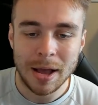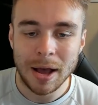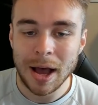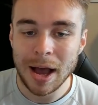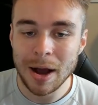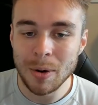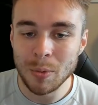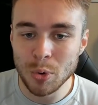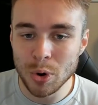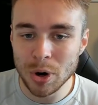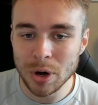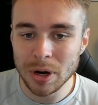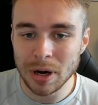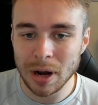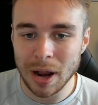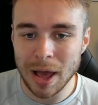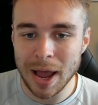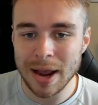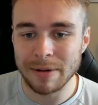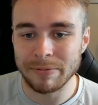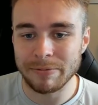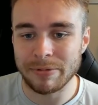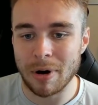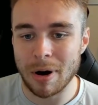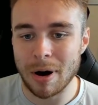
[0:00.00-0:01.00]
I would
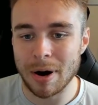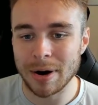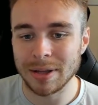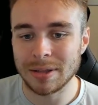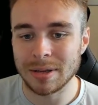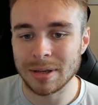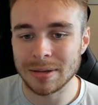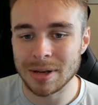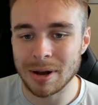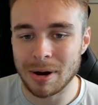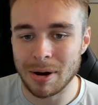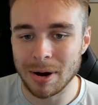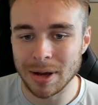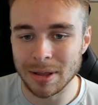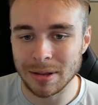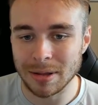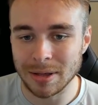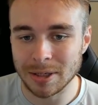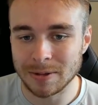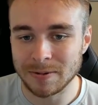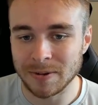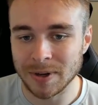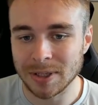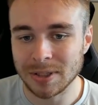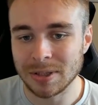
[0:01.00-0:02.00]
like Vardy to target
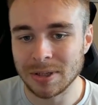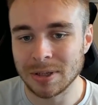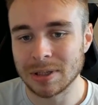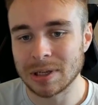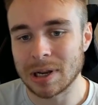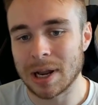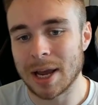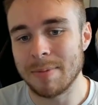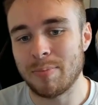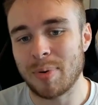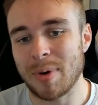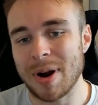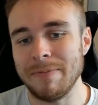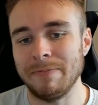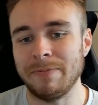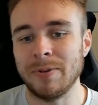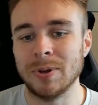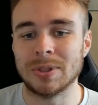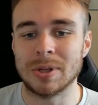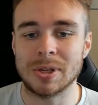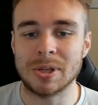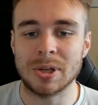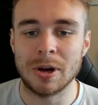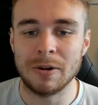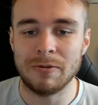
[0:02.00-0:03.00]
these fixtures. Like,
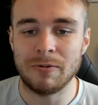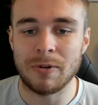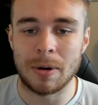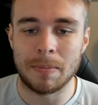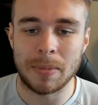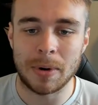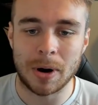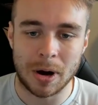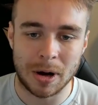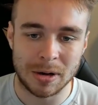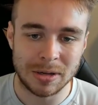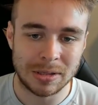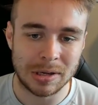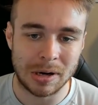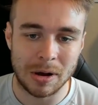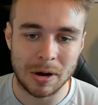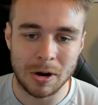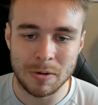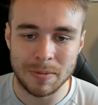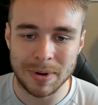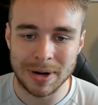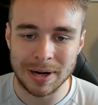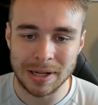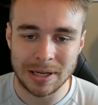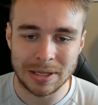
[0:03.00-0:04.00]
Brentford's a tough one, but Arsenal at
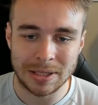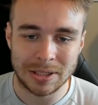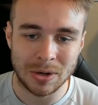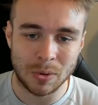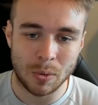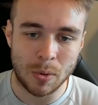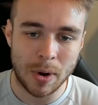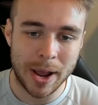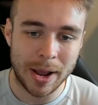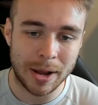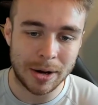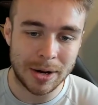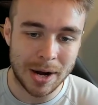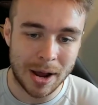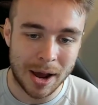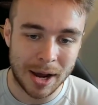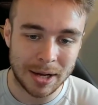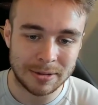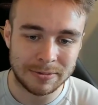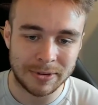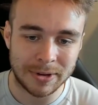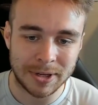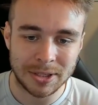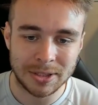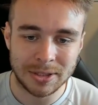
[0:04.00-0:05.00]
home and Leeds away are
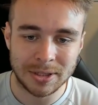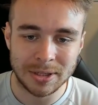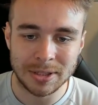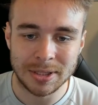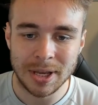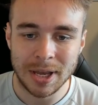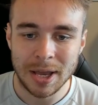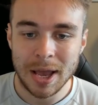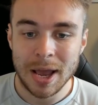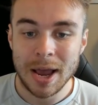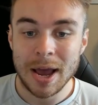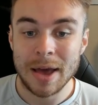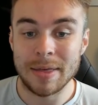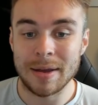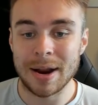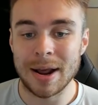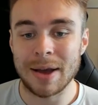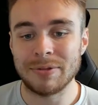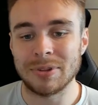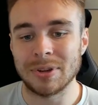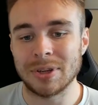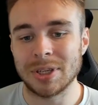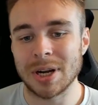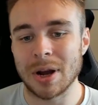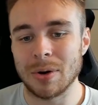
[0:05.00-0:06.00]
nice fixtures. And then
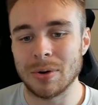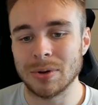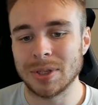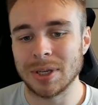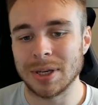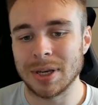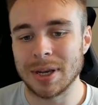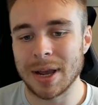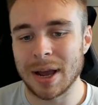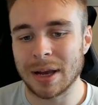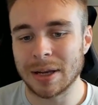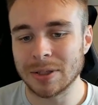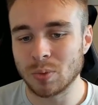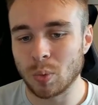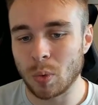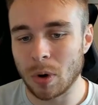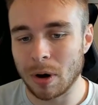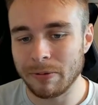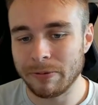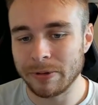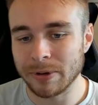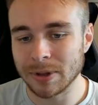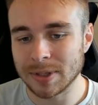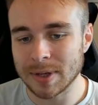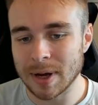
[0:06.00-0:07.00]
after Chelsea, he has
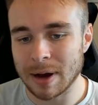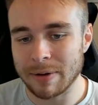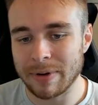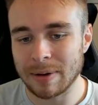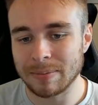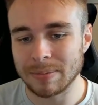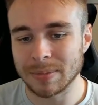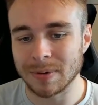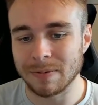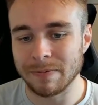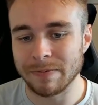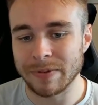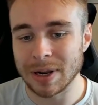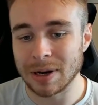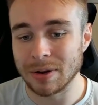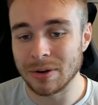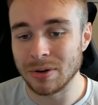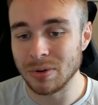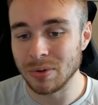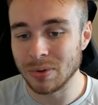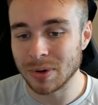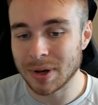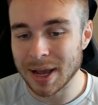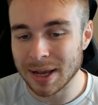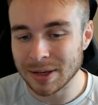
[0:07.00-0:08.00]
Watford, Southampton, Villa,
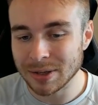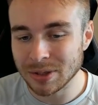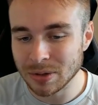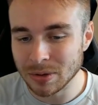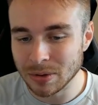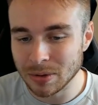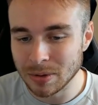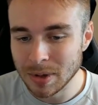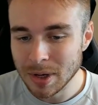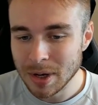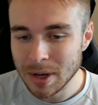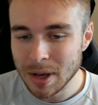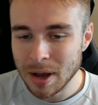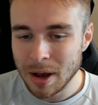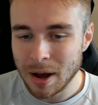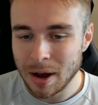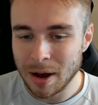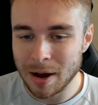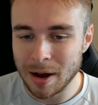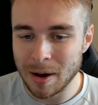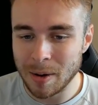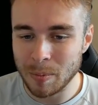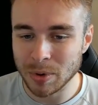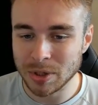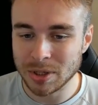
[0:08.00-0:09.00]
Newcastle,
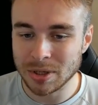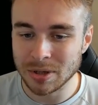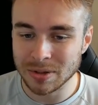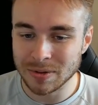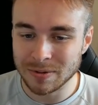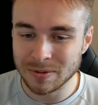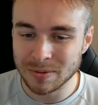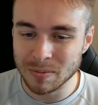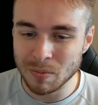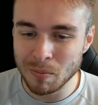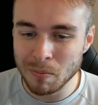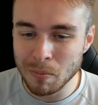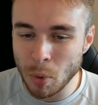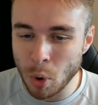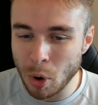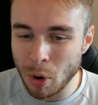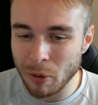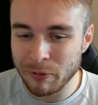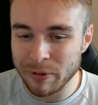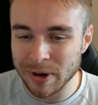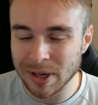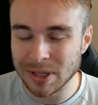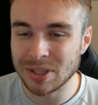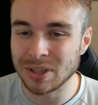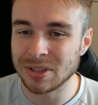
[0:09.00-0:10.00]
which is more
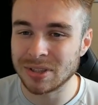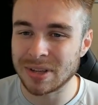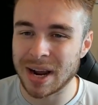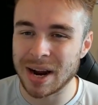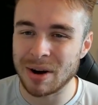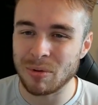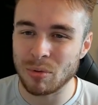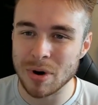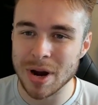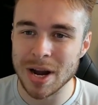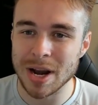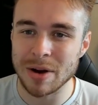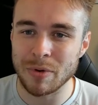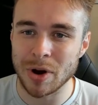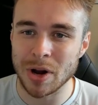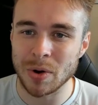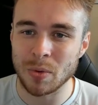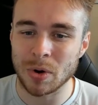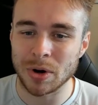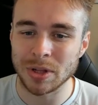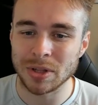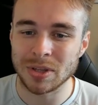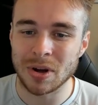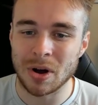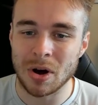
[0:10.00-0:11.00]
fixtures that I really, really
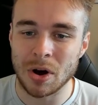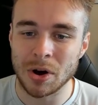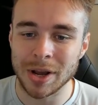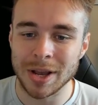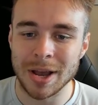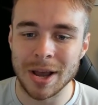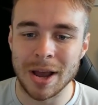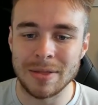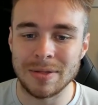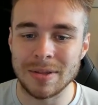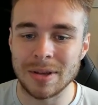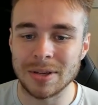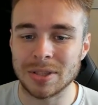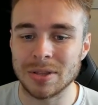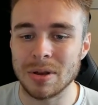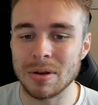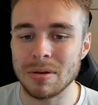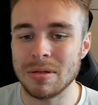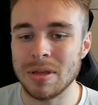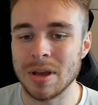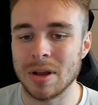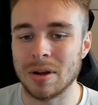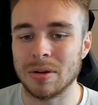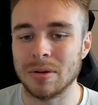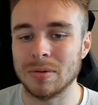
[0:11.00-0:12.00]
want to target. And there's
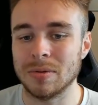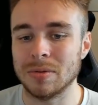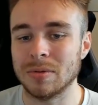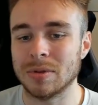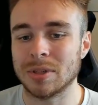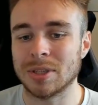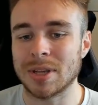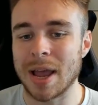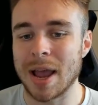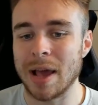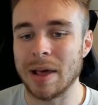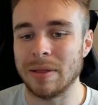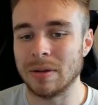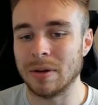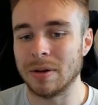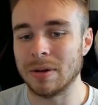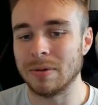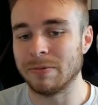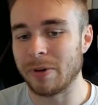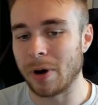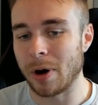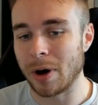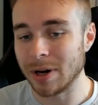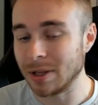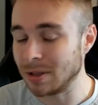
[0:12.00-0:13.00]
nothing saying that
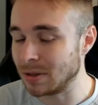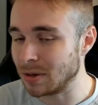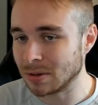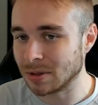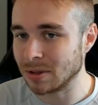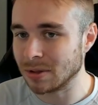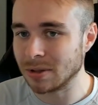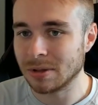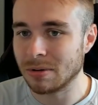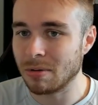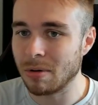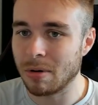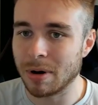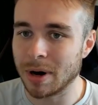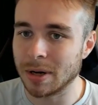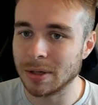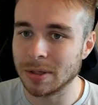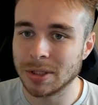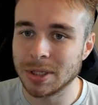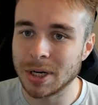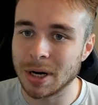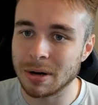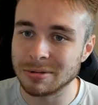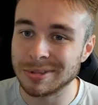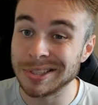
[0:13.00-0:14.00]
Vardy doesn't score
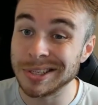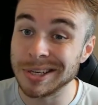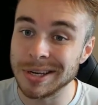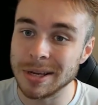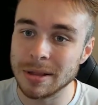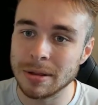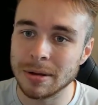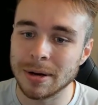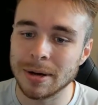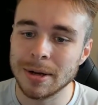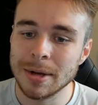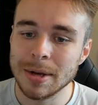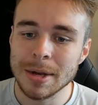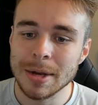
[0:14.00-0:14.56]
against Chelsea either.